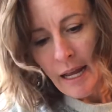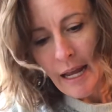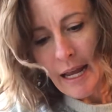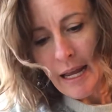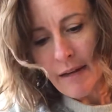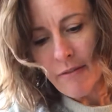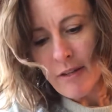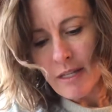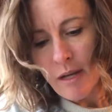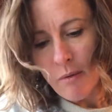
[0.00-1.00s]
And if you
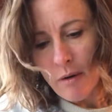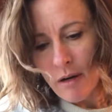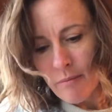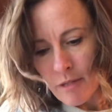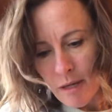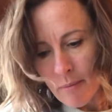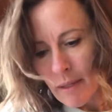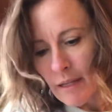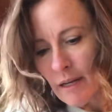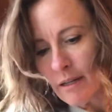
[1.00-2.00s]
see a worm jump
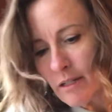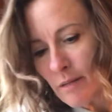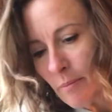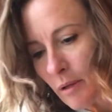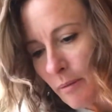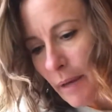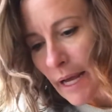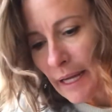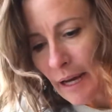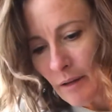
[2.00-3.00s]
in there, just pull them
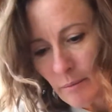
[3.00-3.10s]
back out and